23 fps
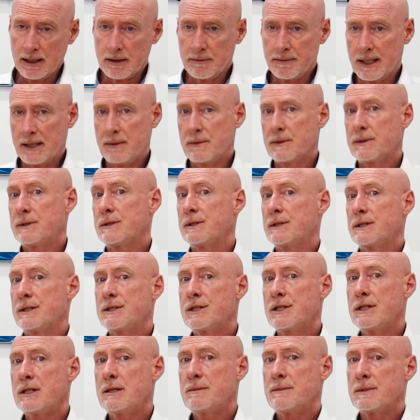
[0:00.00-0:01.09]
be able to
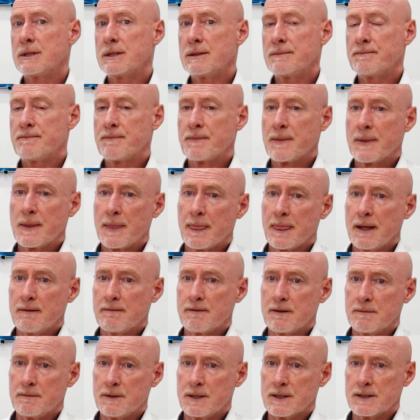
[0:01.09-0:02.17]
determine if
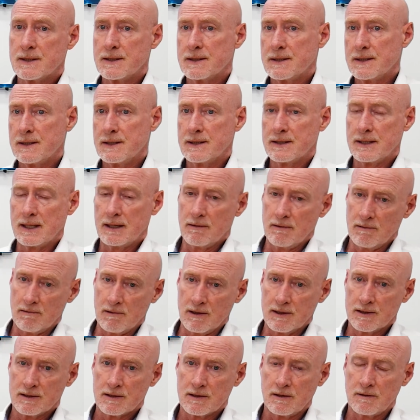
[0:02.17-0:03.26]
the business is at
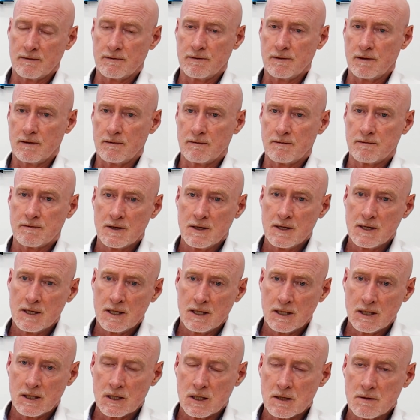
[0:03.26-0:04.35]
risk of
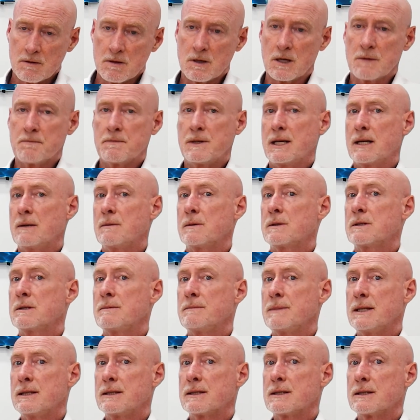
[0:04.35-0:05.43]
not being able to
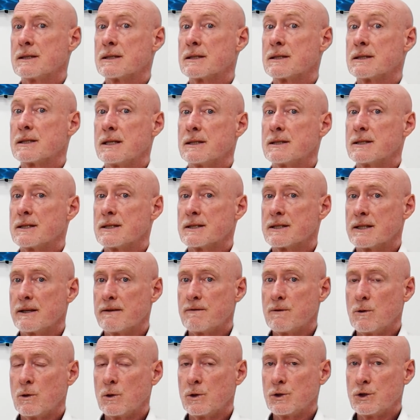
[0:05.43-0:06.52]
meet its debts as they
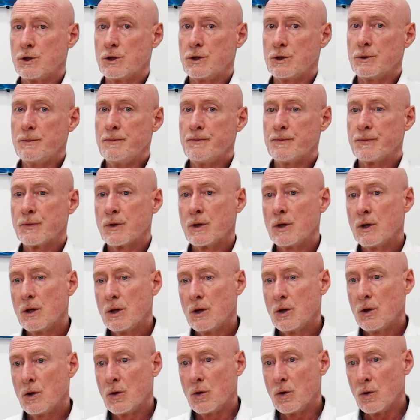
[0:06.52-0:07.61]
fall due,
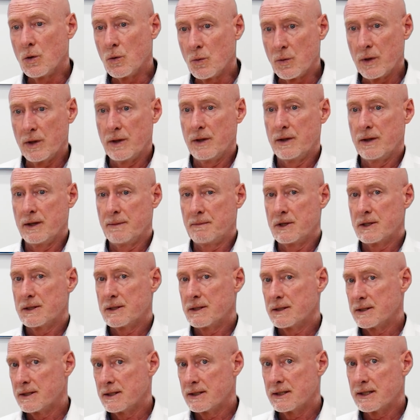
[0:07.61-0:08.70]
or whether the
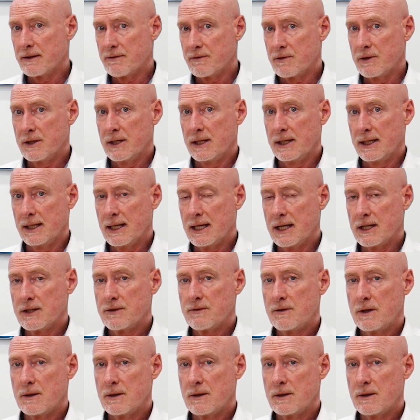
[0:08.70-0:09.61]
business is suffering any cash flow